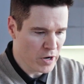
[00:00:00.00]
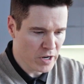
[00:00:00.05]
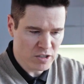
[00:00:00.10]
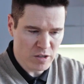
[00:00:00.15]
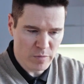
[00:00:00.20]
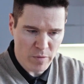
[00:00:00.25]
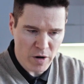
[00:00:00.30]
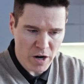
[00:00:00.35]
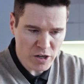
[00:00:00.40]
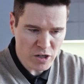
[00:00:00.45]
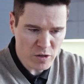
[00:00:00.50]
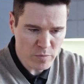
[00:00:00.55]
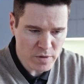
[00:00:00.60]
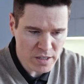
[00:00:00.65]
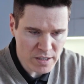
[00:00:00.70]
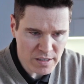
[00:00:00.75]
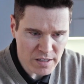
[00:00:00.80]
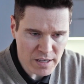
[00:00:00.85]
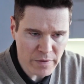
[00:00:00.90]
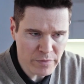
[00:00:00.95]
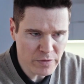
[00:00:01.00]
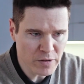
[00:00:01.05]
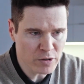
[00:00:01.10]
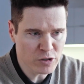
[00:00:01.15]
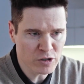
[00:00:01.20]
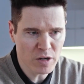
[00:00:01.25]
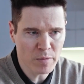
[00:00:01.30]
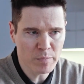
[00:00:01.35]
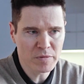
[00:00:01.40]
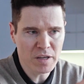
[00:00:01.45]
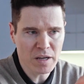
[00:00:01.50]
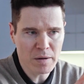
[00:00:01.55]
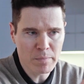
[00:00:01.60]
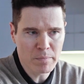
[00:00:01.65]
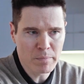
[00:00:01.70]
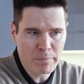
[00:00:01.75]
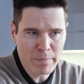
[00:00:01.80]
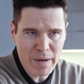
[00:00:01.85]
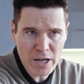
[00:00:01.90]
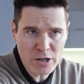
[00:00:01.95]
some arguments. If there's
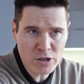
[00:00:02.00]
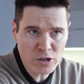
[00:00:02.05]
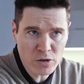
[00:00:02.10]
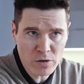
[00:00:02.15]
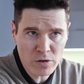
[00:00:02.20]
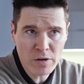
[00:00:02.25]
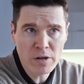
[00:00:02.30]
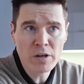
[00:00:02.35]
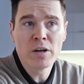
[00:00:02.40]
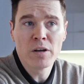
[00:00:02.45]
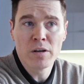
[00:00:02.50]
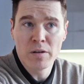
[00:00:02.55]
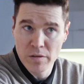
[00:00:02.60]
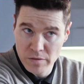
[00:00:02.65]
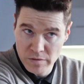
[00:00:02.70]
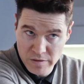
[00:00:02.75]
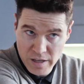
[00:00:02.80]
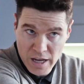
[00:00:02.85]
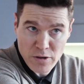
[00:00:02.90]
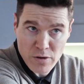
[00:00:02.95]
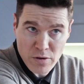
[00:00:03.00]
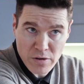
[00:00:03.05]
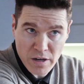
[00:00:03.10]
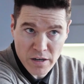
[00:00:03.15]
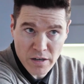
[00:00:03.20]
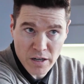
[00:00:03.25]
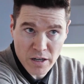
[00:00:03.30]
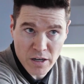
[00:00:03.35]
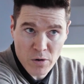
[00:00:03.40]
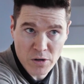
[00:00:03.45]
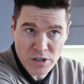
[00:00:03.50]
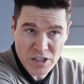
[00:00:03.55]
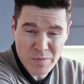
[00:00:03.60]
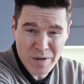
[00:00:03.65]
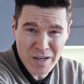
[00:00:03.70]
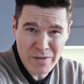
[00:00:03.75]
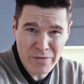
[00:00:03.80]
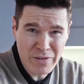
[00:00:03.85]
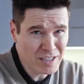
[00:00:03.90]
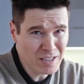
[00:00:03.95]
something major, then you can negotiate.
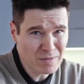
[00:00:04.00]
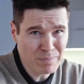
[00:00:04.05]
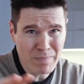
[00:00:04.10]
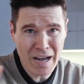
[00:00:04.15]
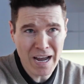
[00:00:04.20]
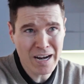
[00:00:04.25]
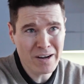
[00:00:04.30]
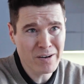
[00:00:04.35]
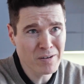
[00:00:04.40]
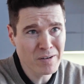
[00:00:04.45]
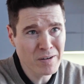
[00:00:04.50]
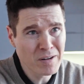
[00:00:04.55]
But if it's minor,